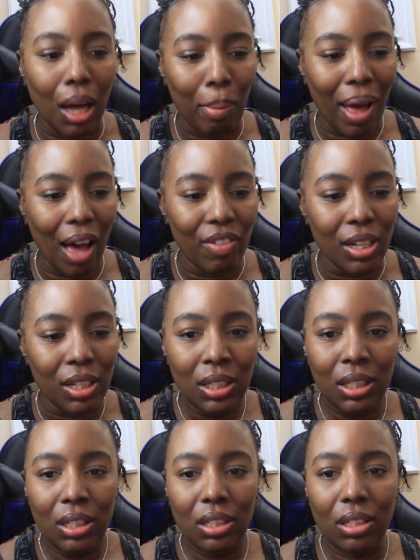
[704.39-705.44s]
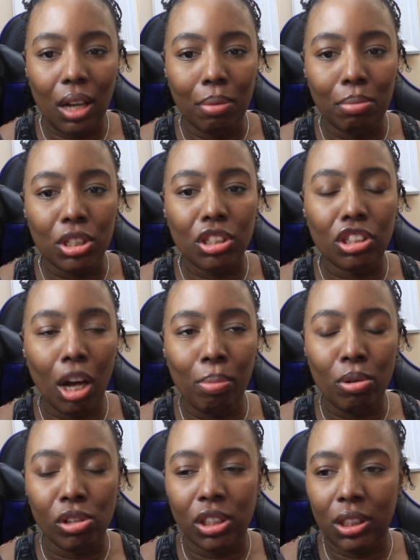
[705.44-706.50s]
I'm having some
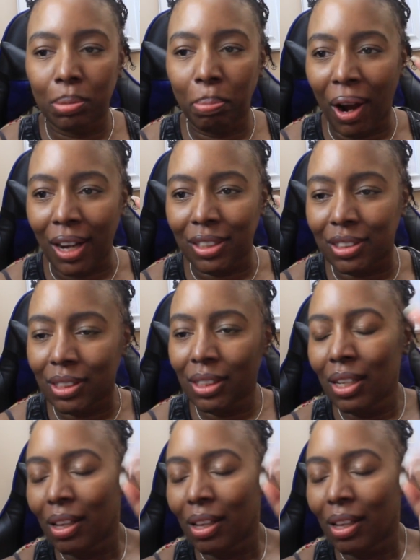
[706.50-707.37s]
stubborn spots